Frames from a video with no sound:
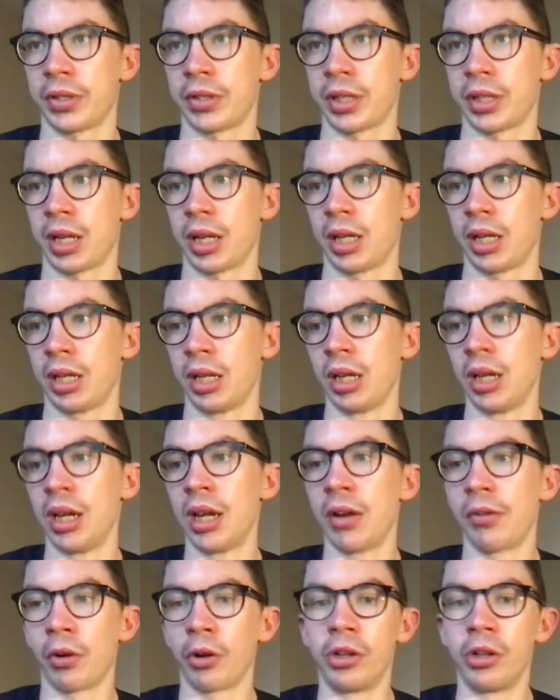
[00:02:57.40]
here,
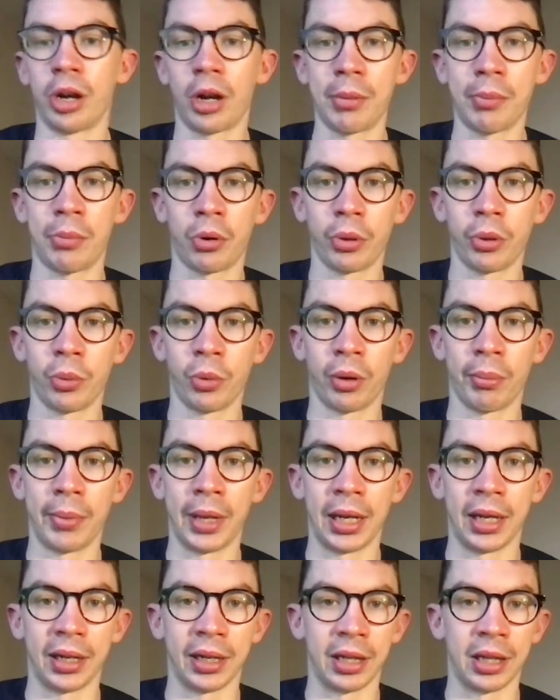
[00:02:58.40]
got 9.1
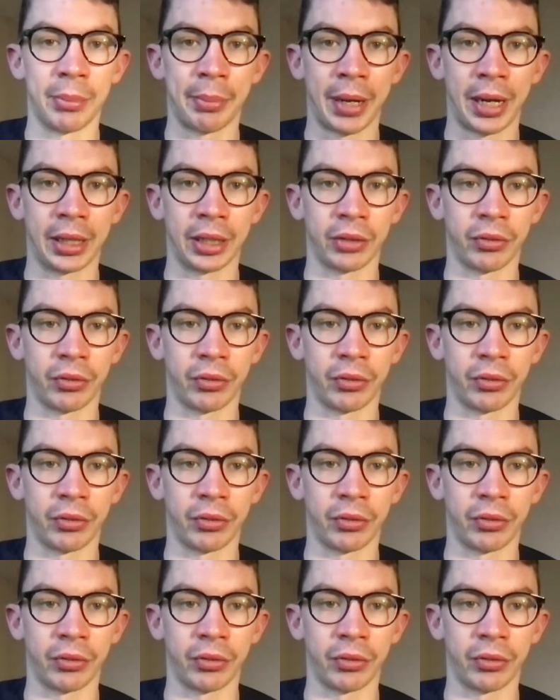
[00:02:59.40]
million in the bank,